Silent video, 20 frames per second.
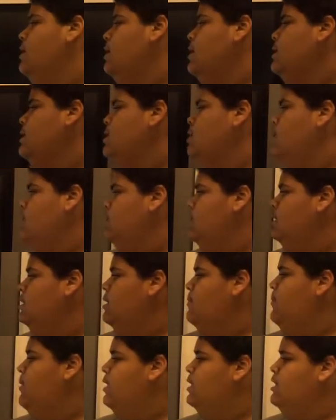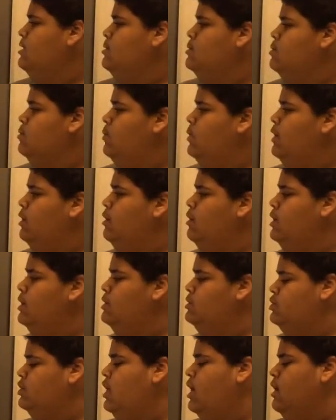And so I did a Punnett square
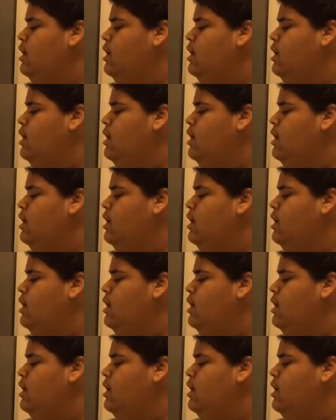and